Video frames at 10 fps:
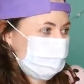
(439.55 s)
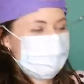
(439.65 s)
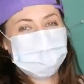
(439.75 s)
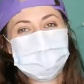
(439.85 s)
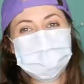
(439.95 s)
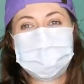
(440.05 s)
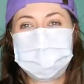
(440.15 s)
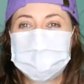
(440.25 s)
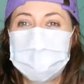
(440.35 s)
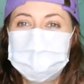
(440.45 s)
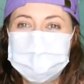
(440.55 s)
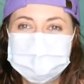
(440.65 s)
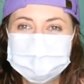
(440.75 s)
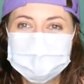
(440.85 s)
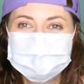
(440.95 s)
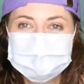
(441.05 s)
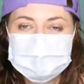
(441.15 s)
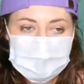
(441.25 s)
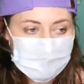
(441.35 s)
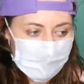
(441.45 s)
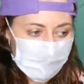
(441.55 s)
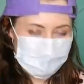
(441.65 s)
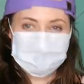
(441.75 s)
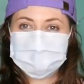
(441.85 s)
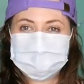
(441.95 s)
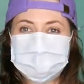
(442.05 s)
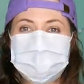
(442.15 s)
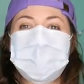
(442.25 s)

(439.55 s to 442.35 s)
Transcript: cute female army lieutenant because